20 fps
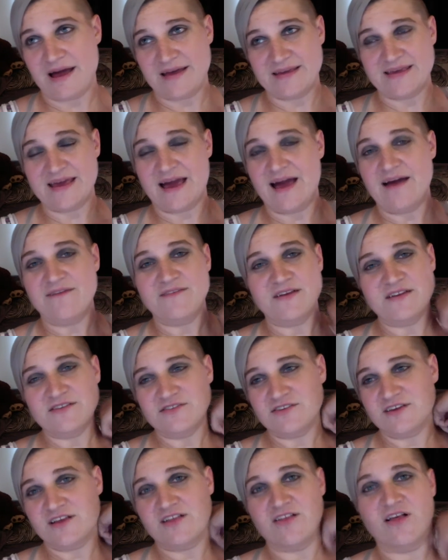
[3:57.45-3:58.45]
yeah,
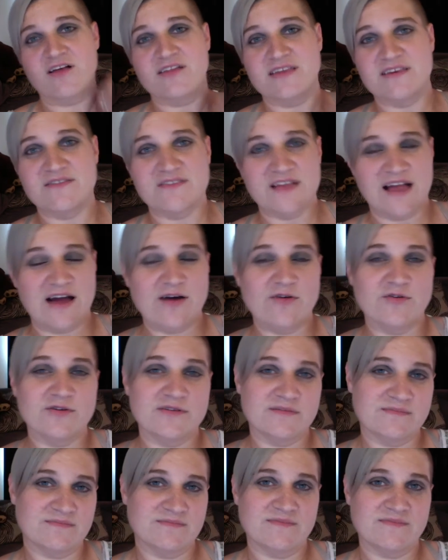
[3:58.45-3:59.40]
eventually it'll all even out,